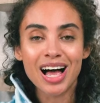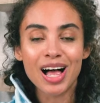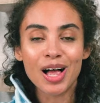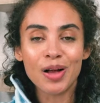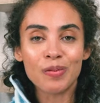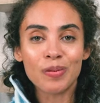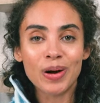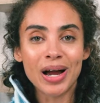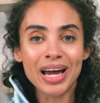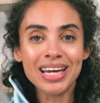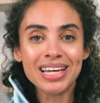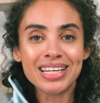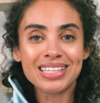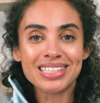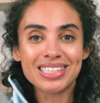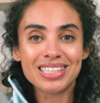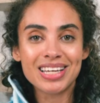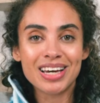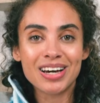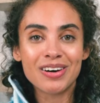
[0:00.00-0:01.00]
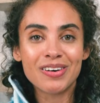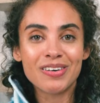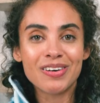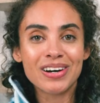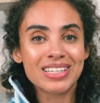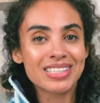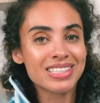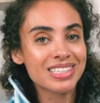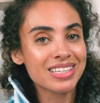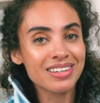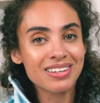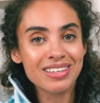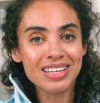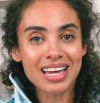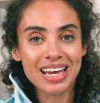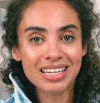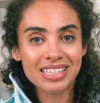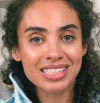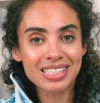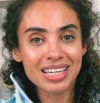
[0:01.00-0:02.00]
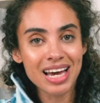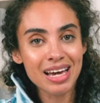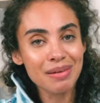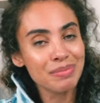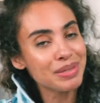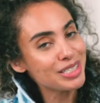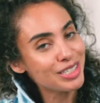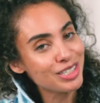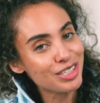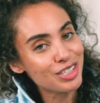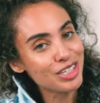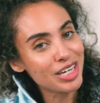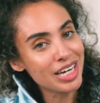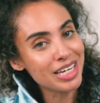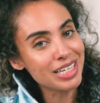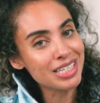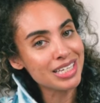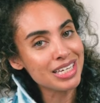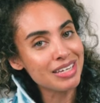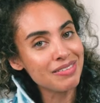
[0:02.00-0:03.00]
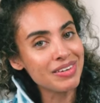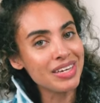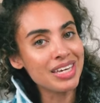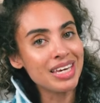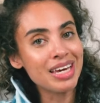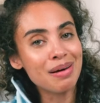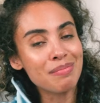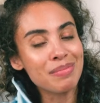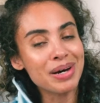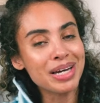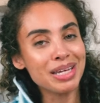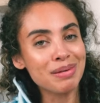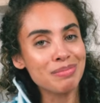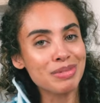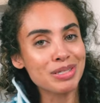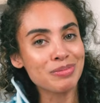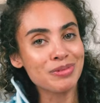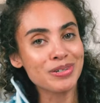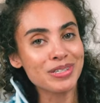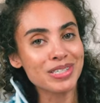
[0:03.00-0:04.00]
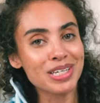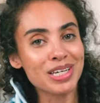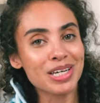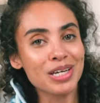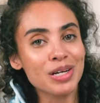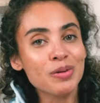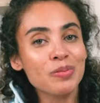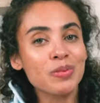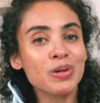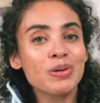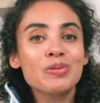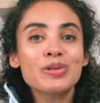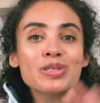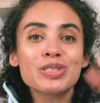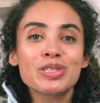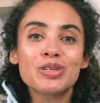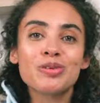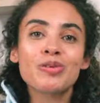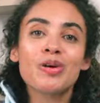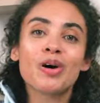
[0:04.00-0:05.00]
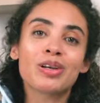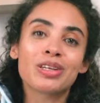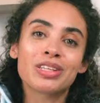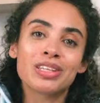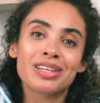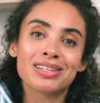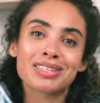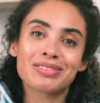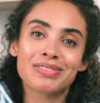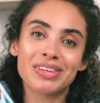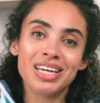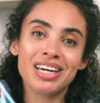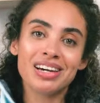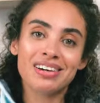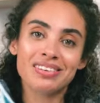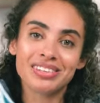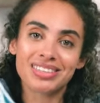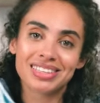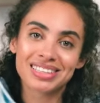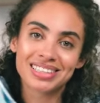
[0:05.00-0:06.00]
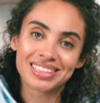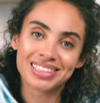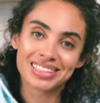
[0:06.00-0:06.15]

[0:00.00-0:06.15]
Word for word: All right, so until next time, this is Shade TV. My name is Marissa Hill. We will see you all in the next video.